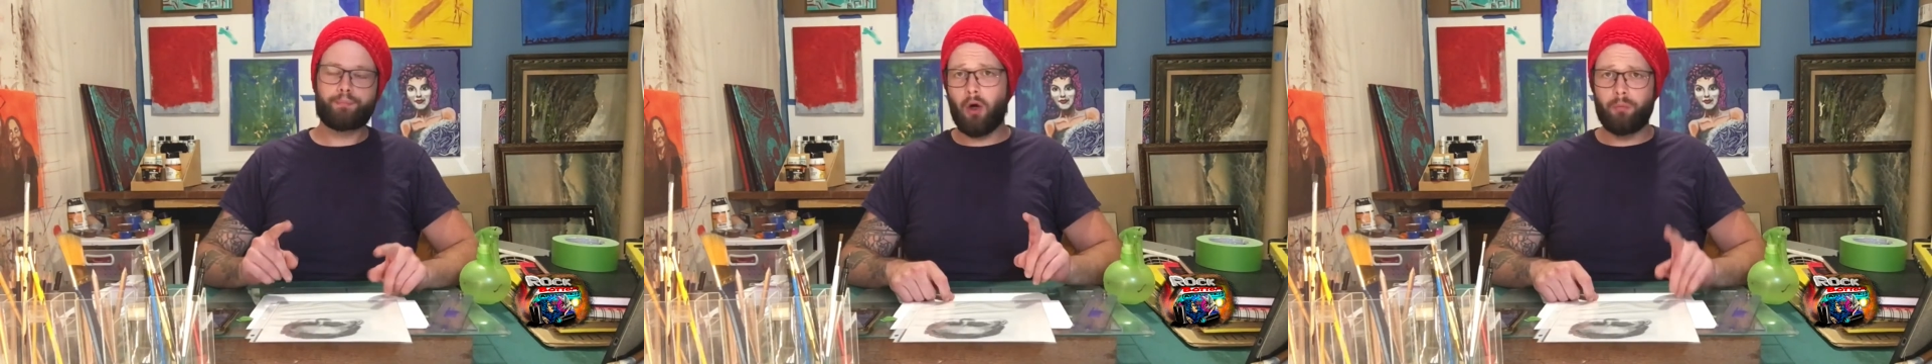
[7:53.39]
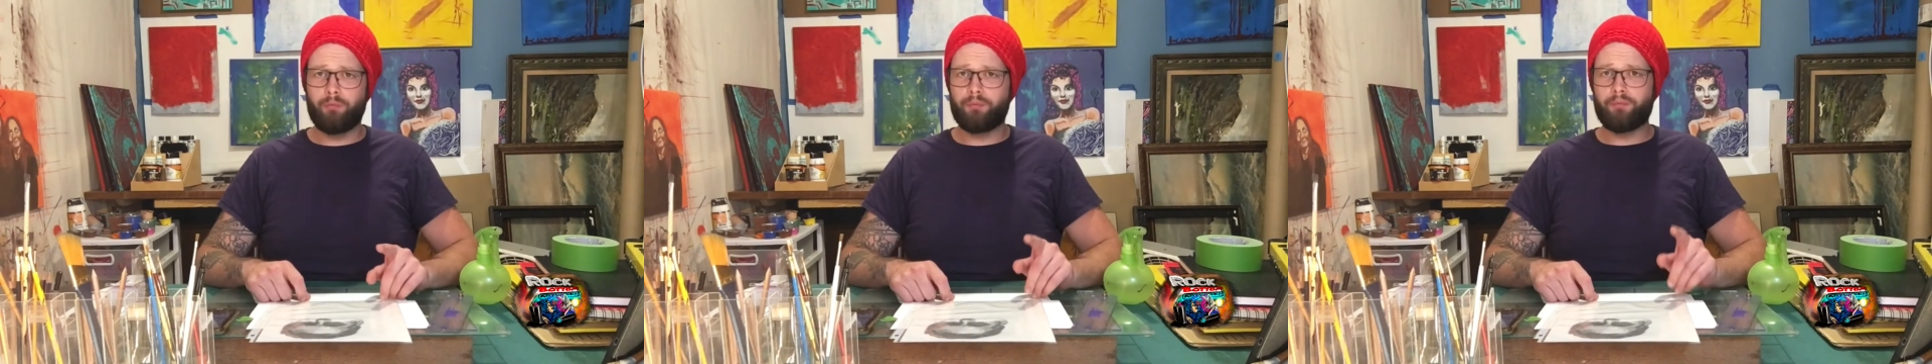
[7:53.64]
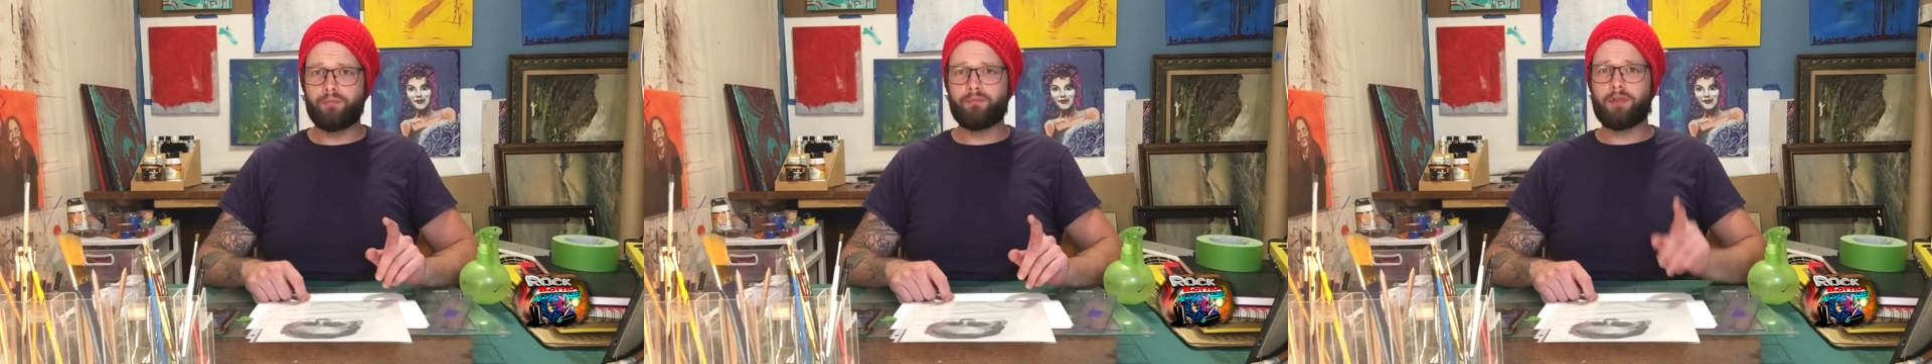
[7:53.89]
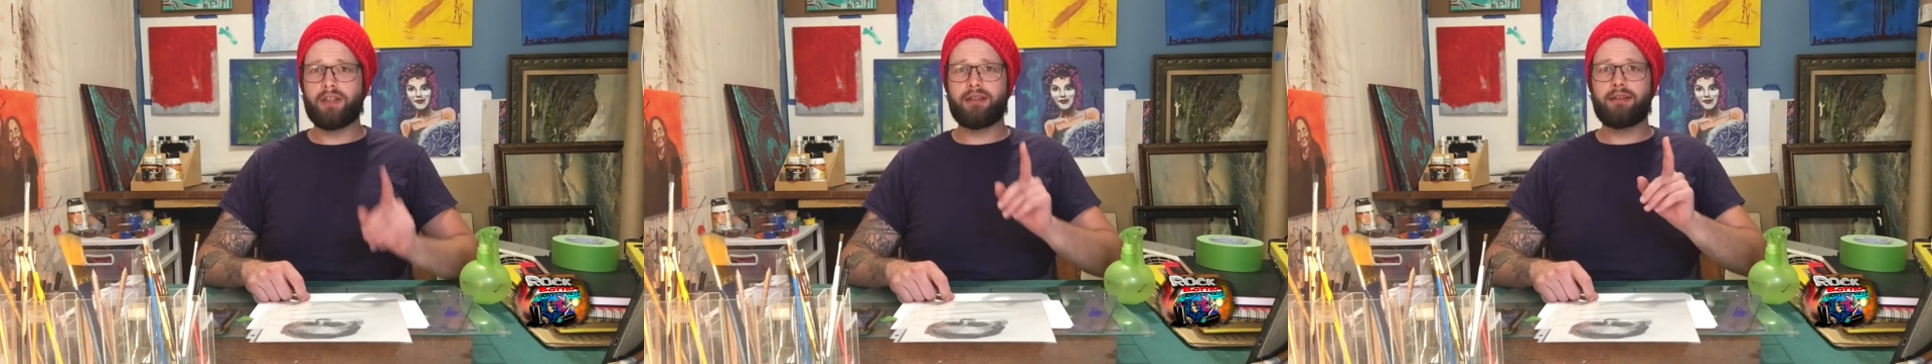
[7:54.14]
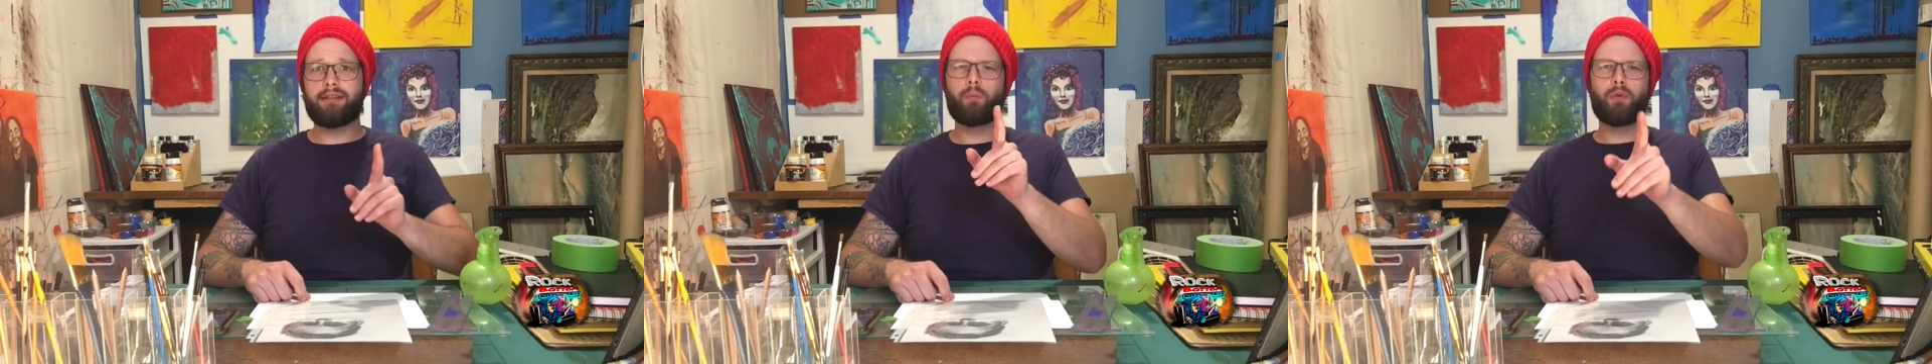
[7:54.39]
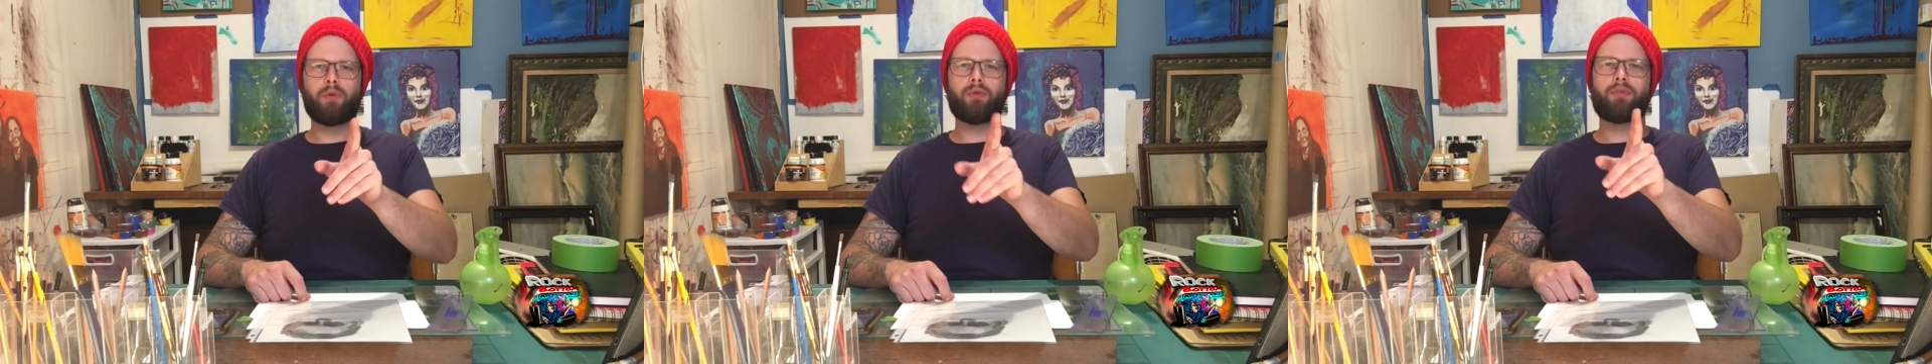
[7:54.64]

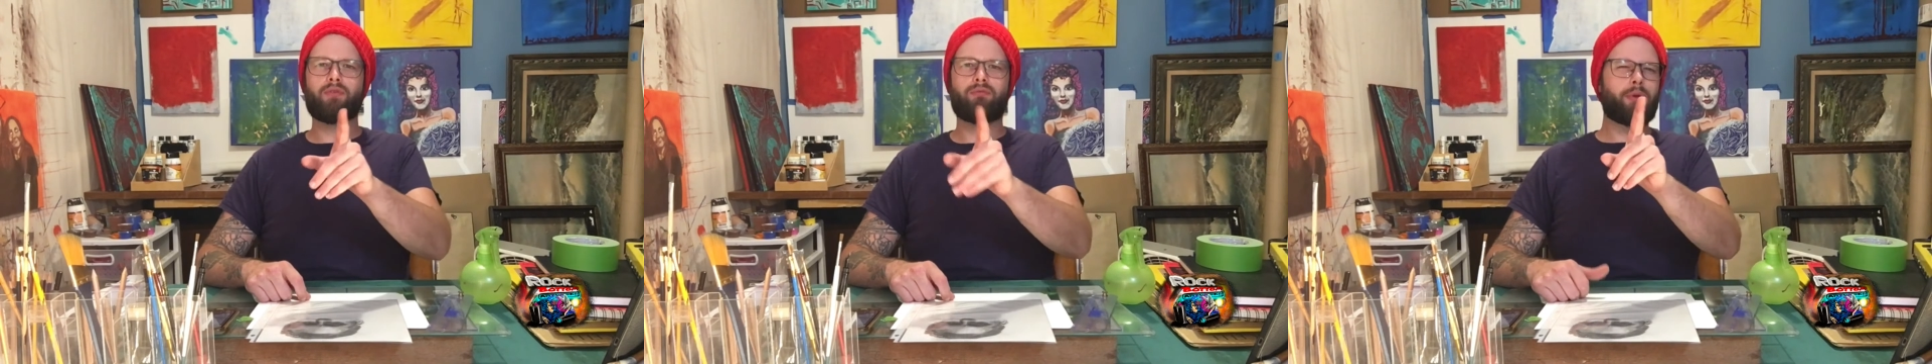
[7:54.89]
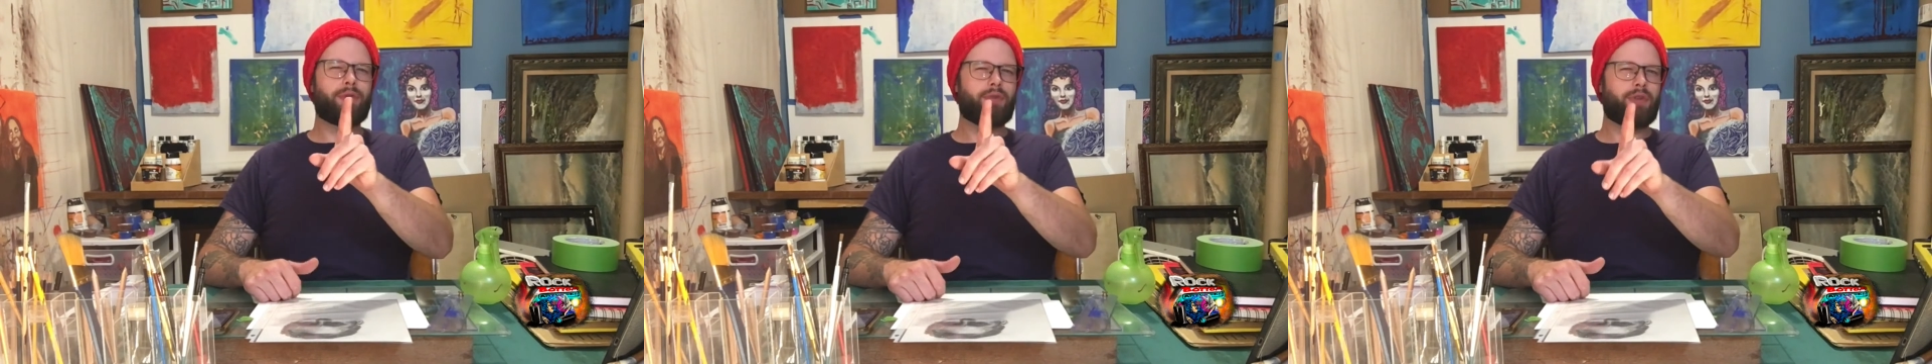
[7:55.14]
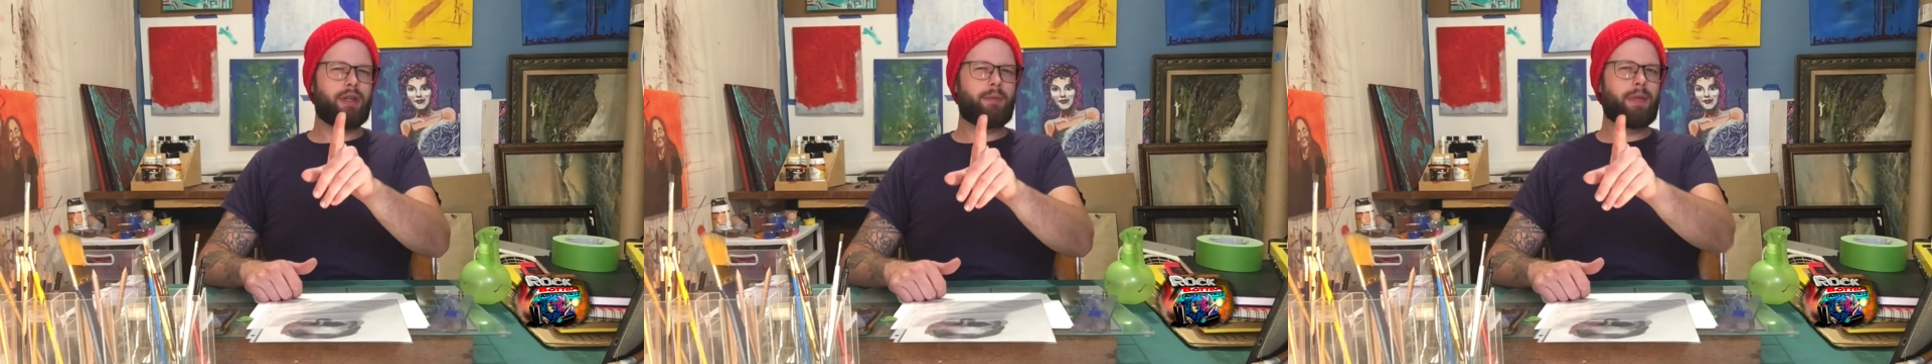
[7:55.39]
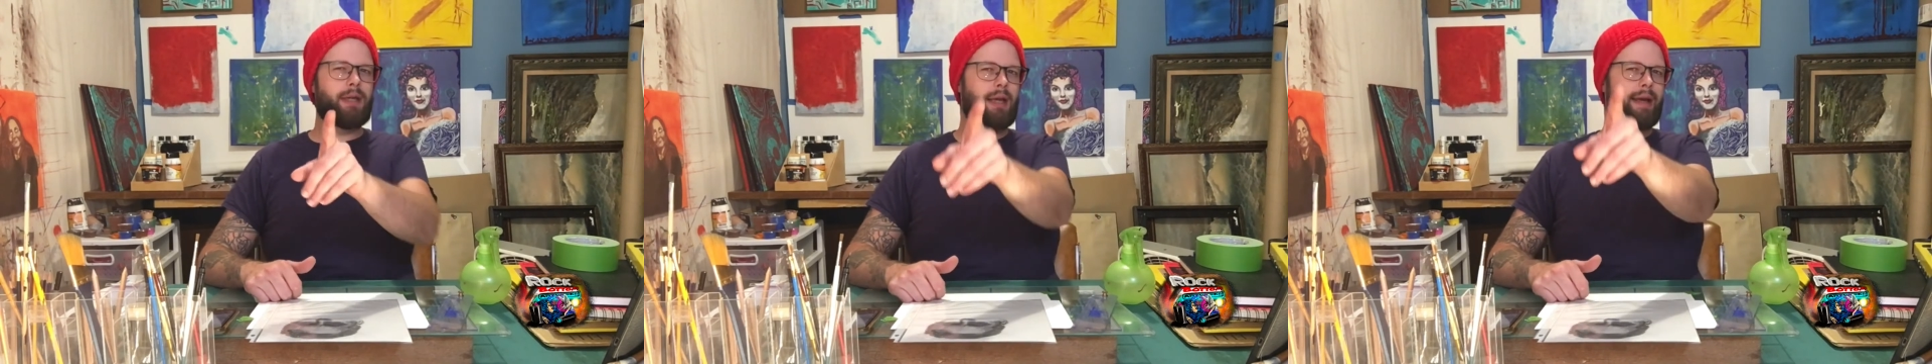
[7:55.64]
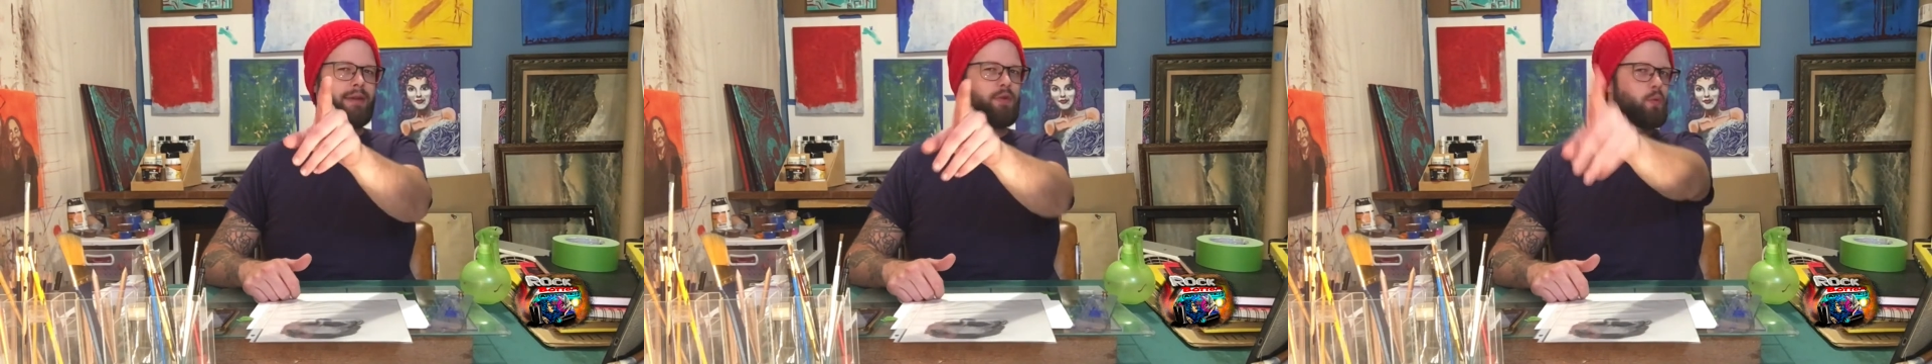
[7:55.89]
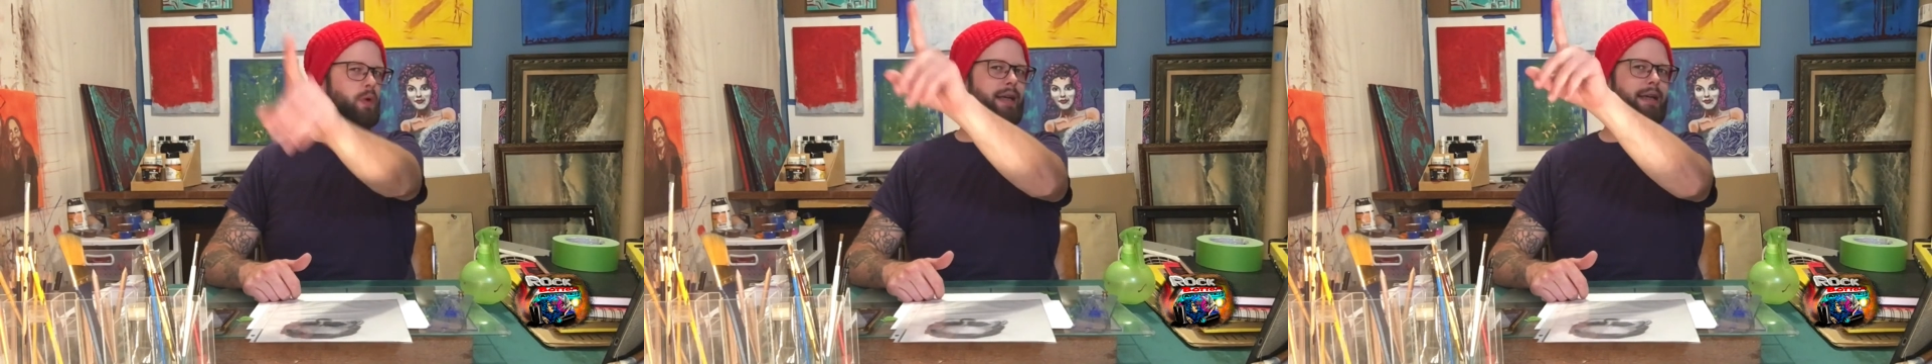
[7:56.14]
Hope you'll see me
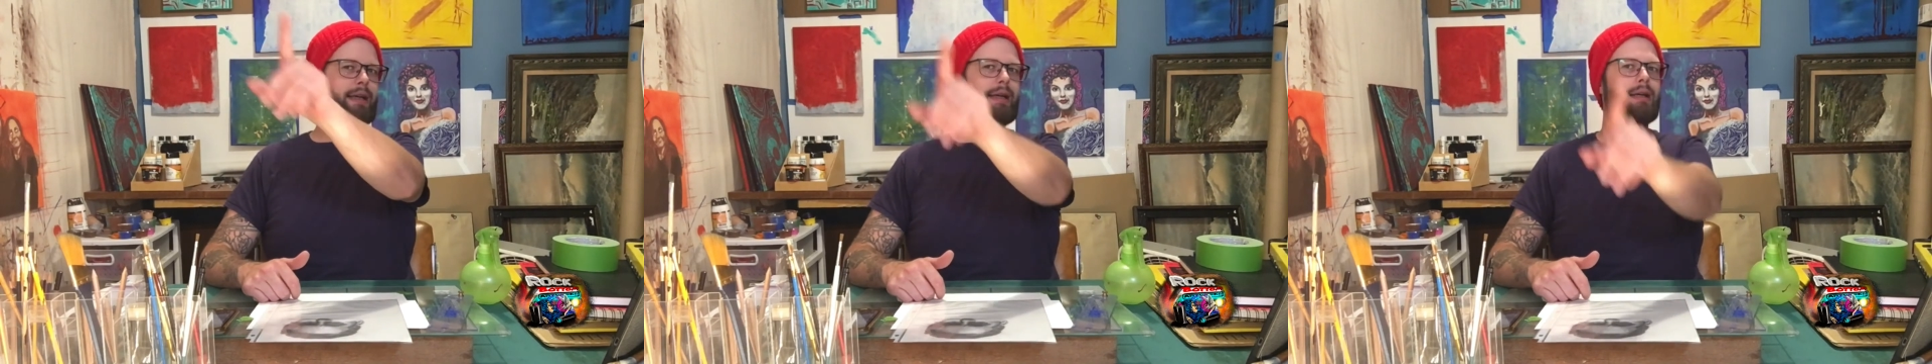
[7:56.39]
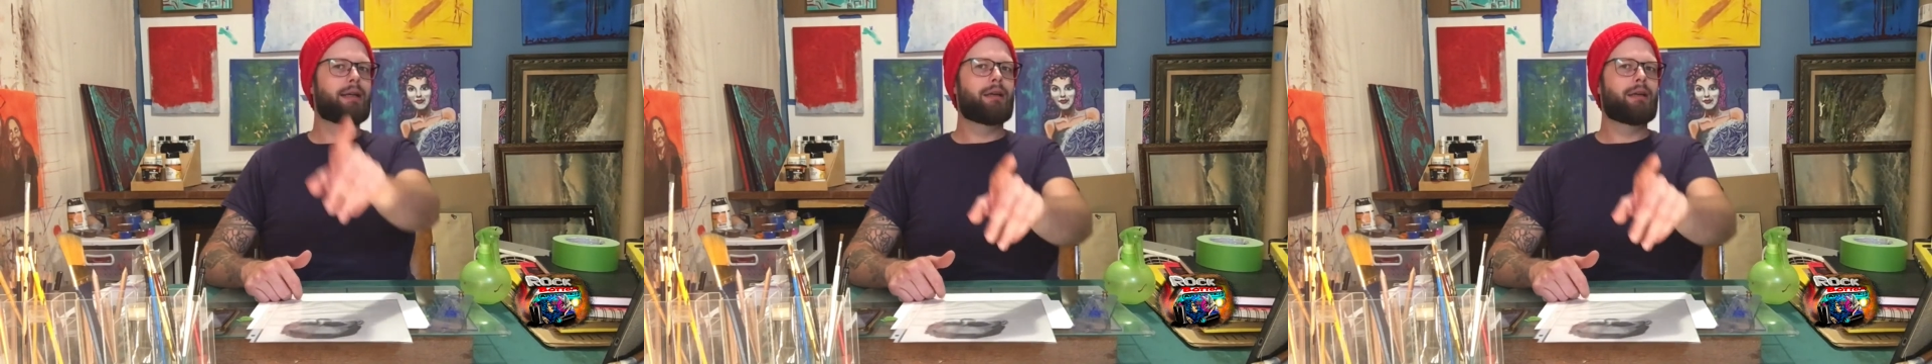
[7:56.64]
next week.